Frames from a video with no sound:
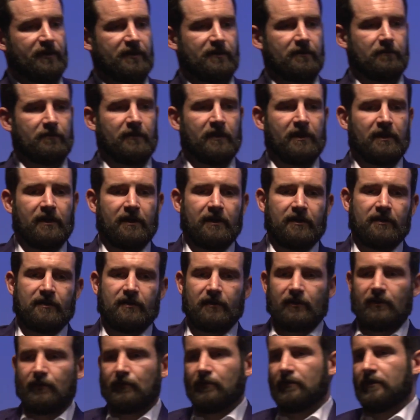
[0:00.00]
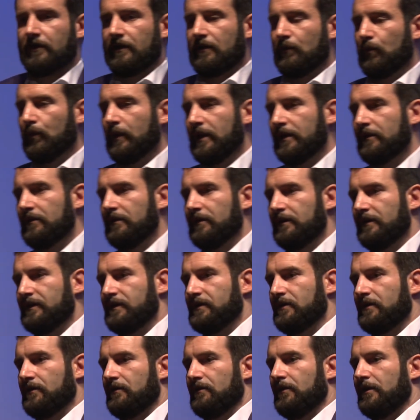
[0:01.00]
them. The winner in a
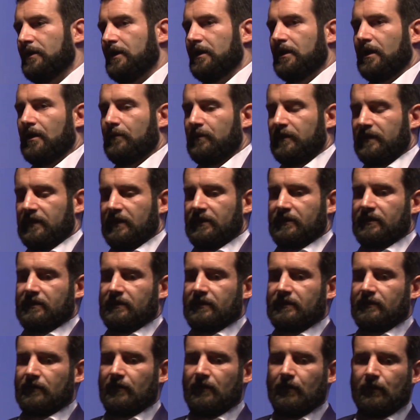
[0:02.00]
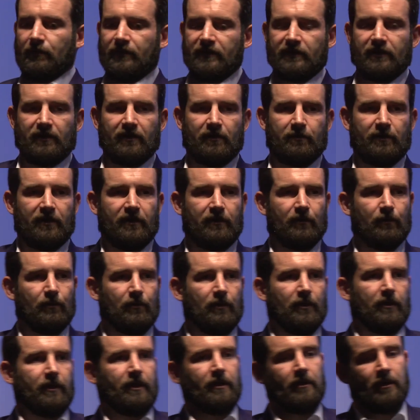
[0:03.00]
security competition is always going to be the
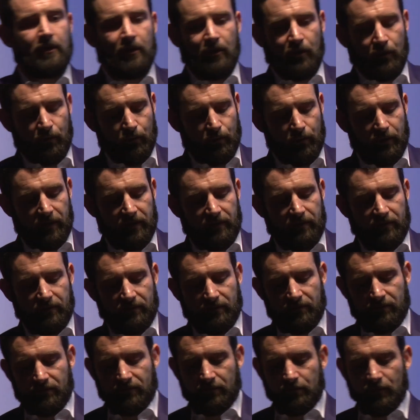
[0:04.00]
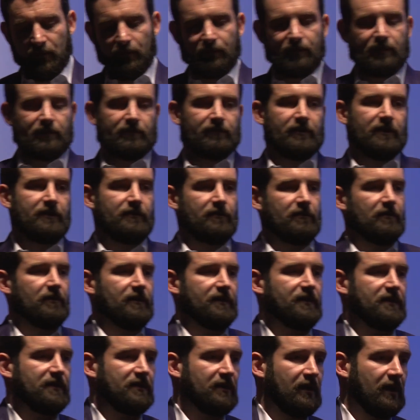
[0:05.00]
one with the most
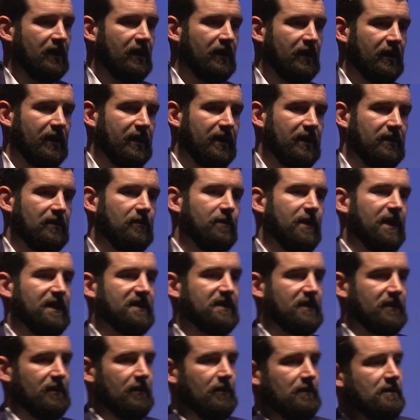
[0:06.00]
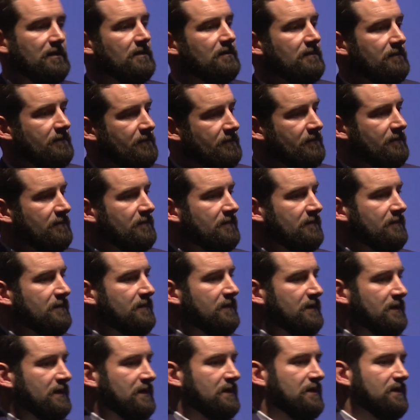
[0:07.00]
resource and the best skills.
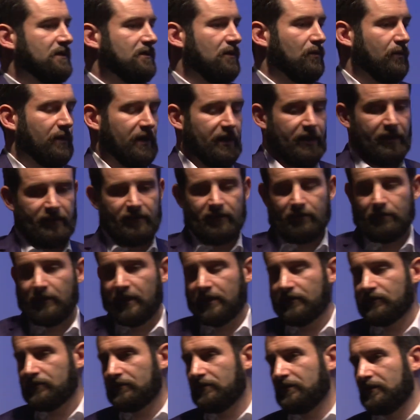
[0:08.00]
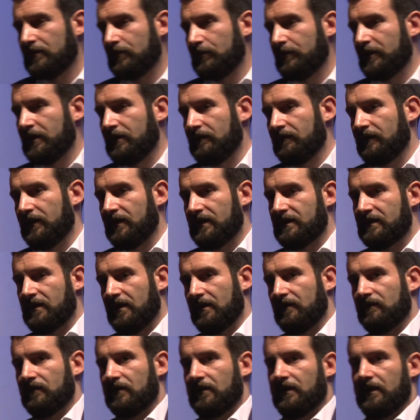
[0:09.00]
So we need to make sure that we invest
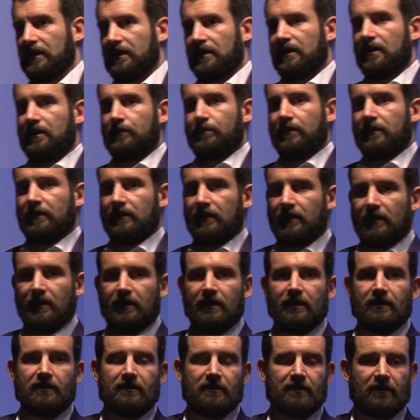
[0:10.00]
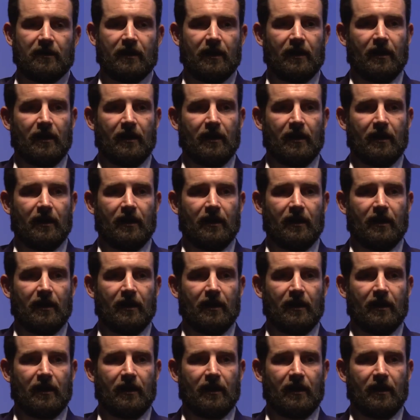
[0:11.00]
heavily in keeping these